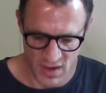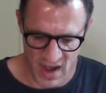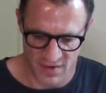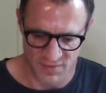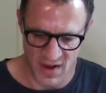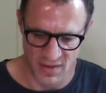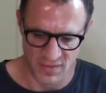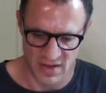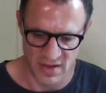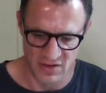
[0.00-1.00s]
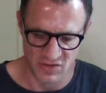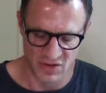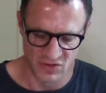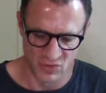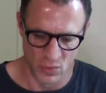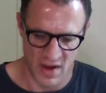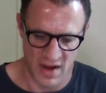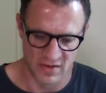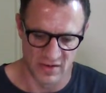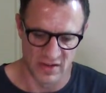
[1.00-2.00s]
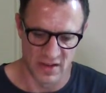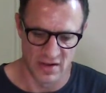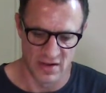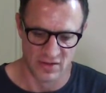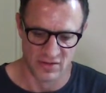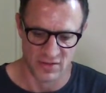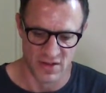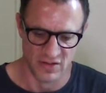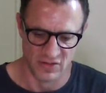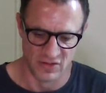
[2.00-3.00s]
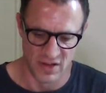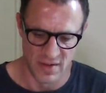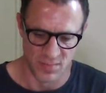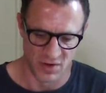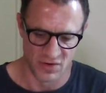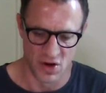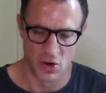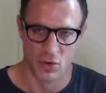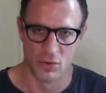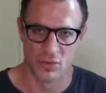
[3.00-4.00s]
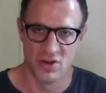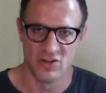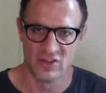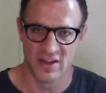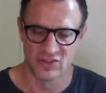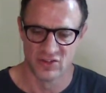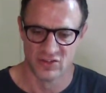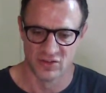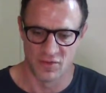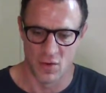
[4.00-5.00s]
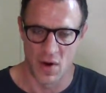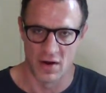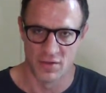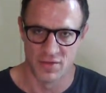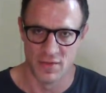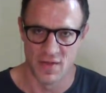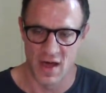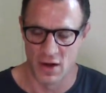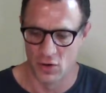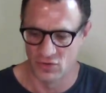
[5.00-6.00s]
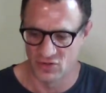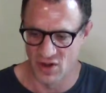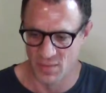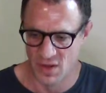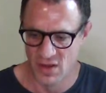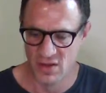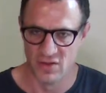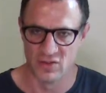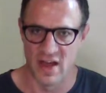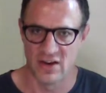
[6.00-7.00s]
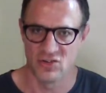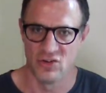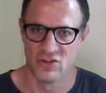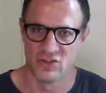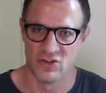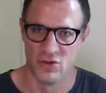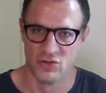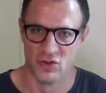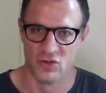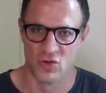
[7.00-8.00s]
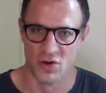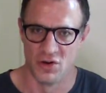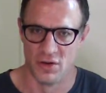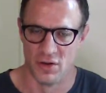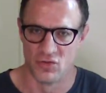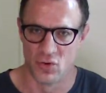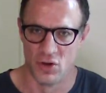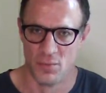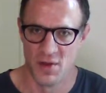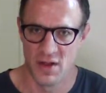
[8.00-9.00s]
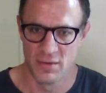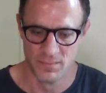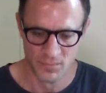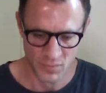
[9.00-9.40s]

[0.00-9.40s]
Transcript: I find the easiest way to get into these deep and narrow recesses, if I want to thin that out some, is actually just use a drill and a drill bit.